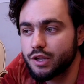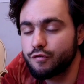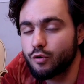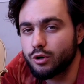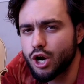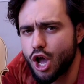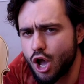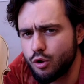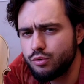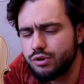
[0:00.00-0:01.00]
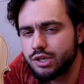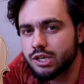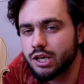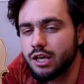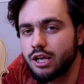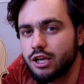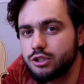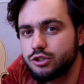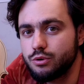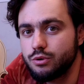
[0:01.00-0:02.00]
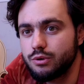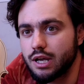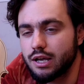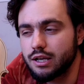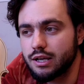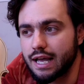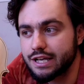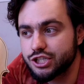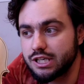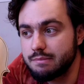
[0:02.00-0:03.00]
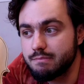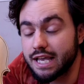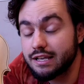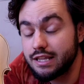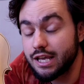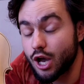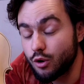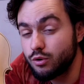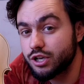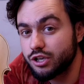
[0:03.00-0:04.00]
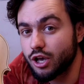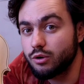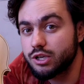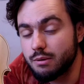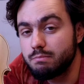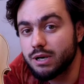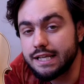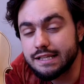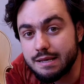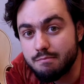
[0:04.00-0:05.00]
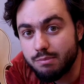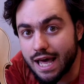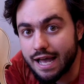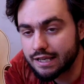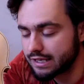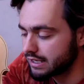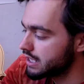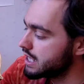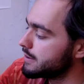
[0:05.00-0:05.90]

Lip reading: for oak to actually make the oak go completely black.